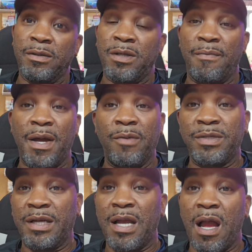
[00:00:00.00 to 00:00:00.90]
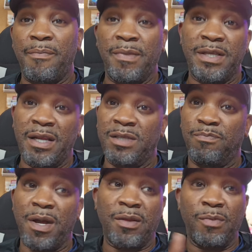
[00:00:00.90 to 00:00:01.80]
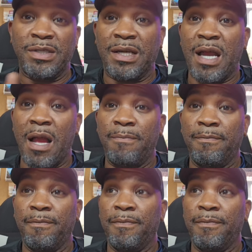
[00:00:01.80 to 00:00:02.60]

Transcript: somebody was a cop, said his brother was a cop.